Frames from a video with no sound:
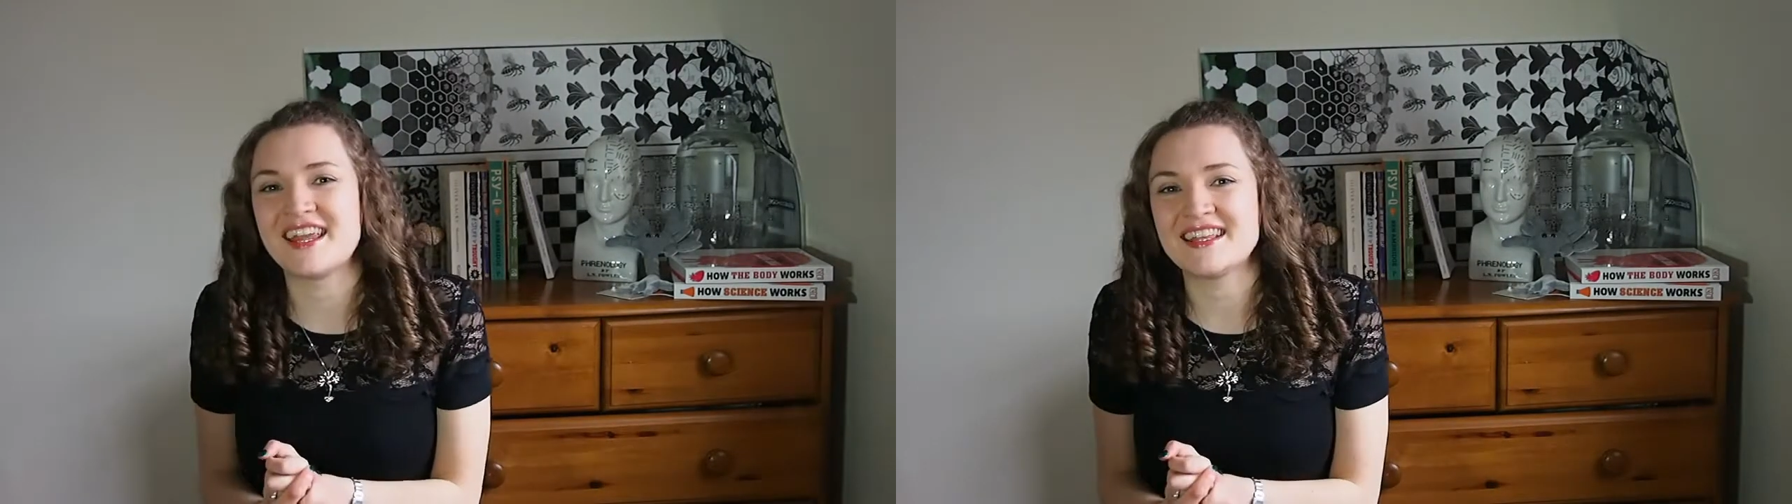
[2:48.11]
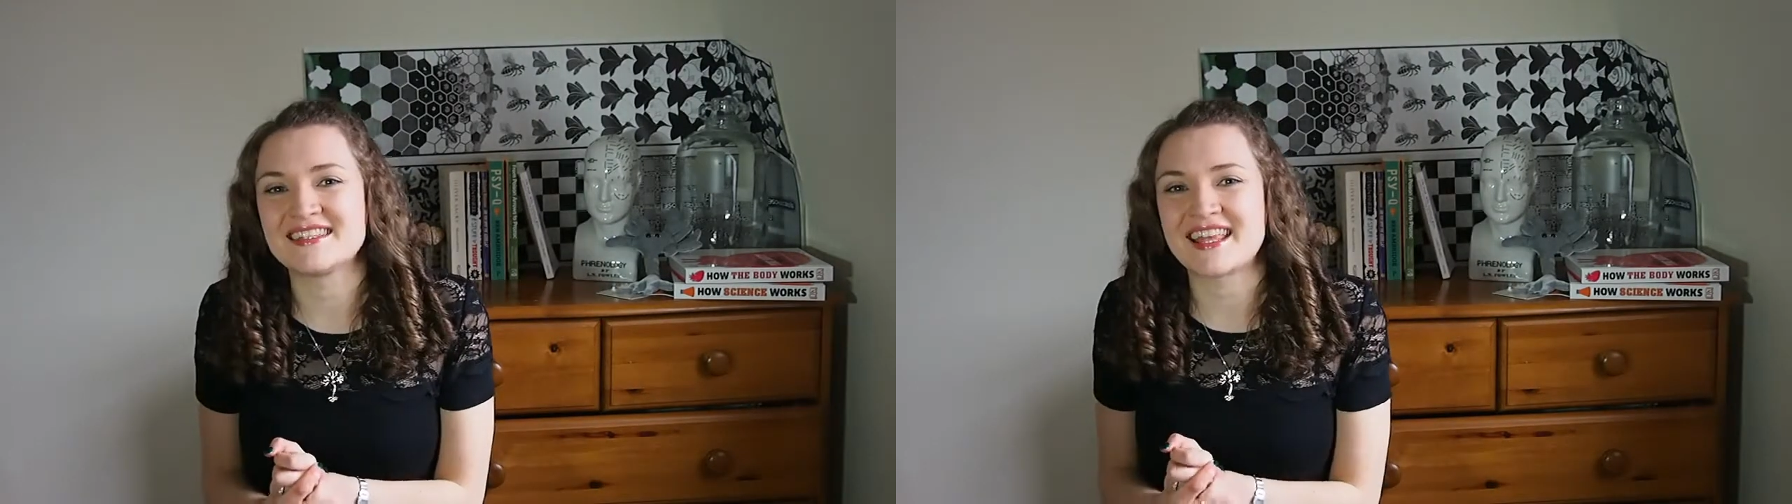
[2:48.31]

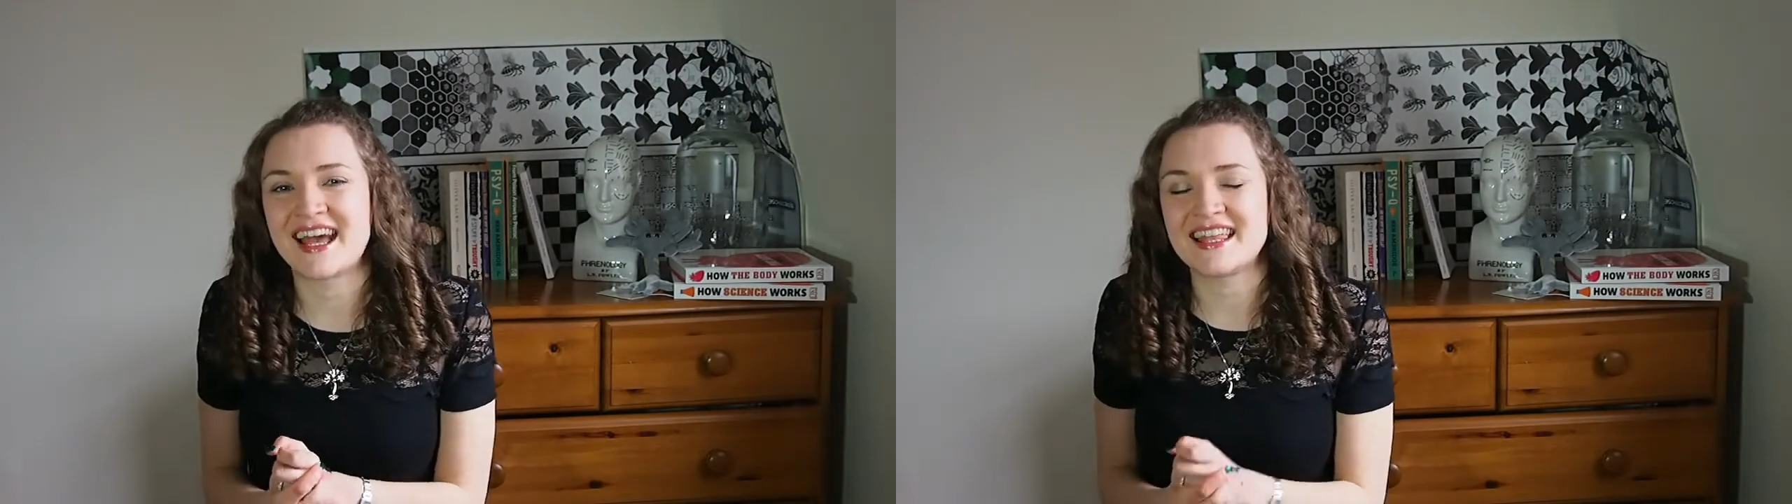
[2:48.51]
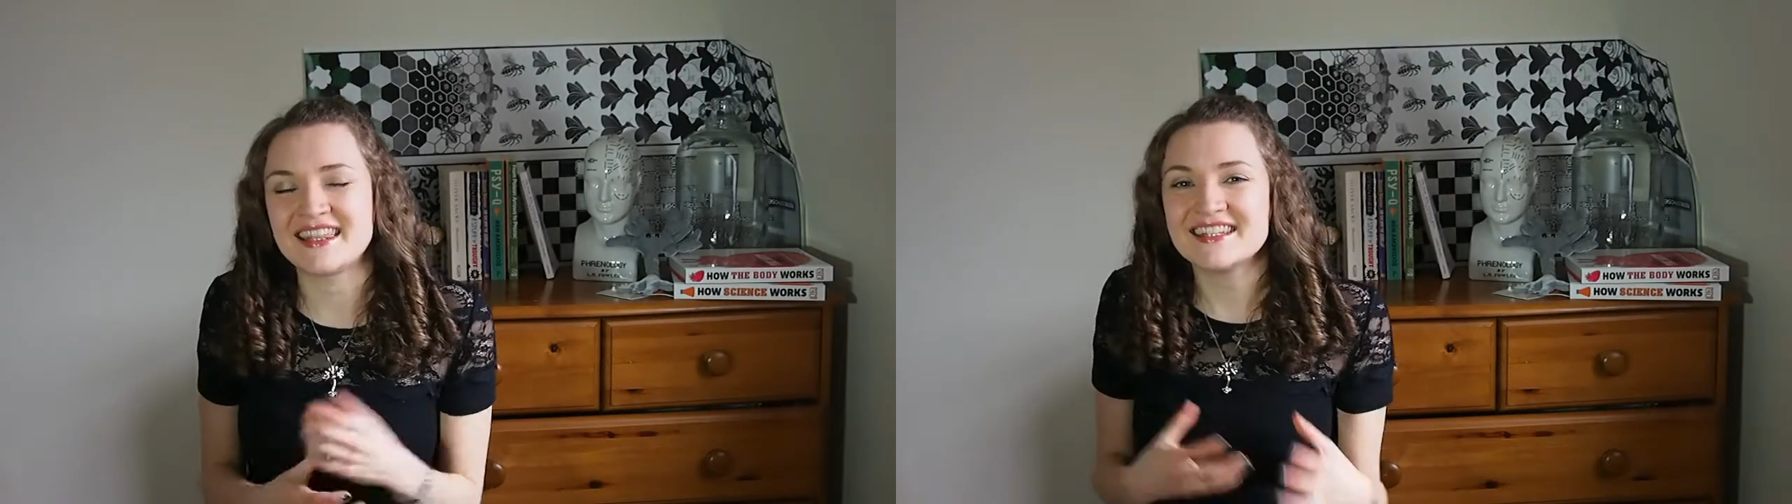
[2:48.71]
is
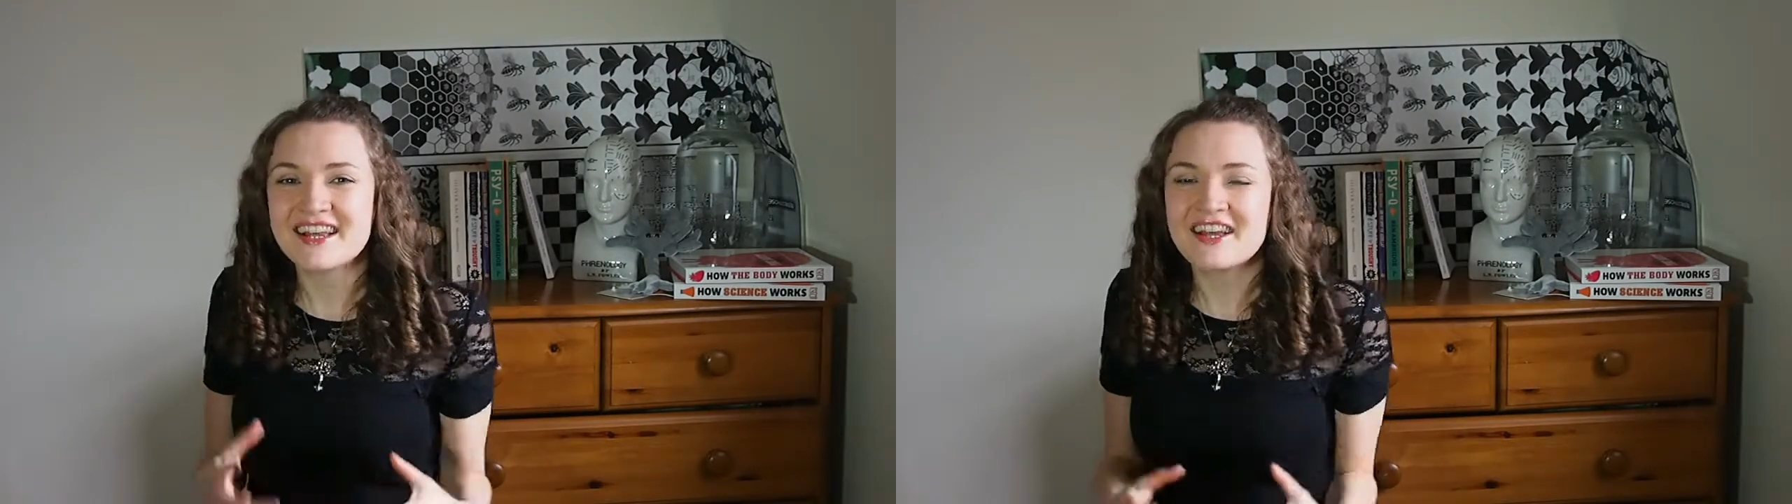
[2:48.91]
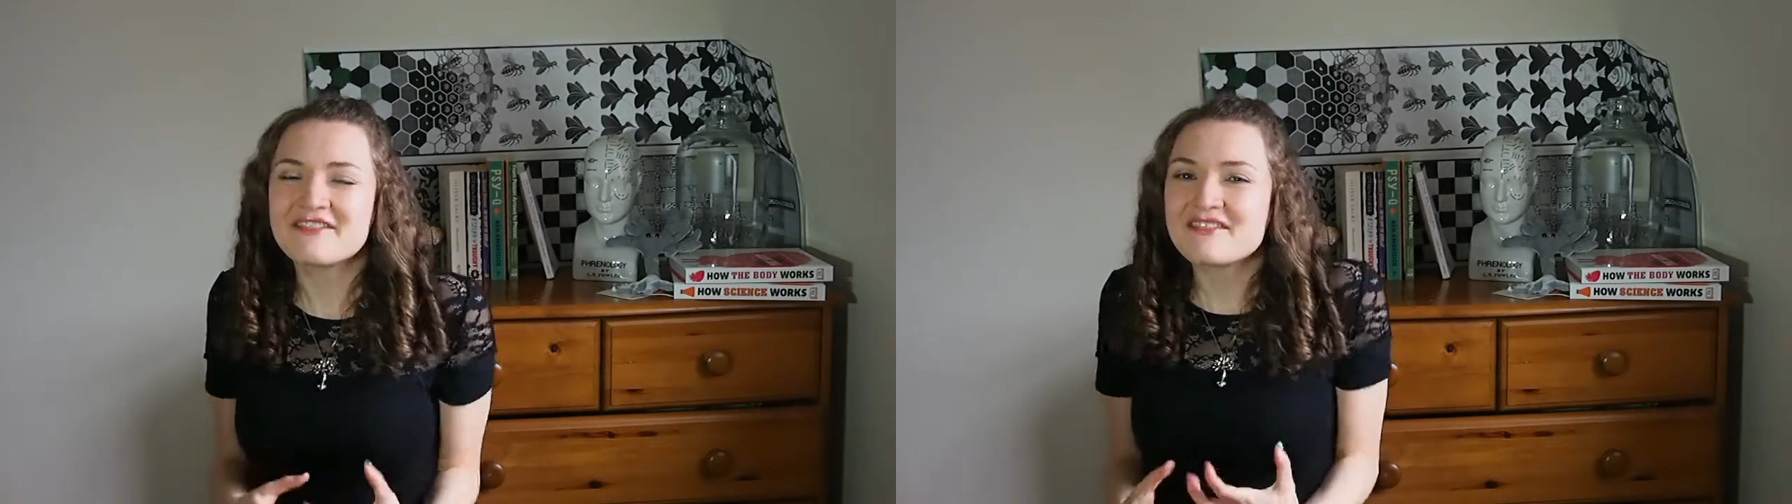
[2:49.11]
that these kind of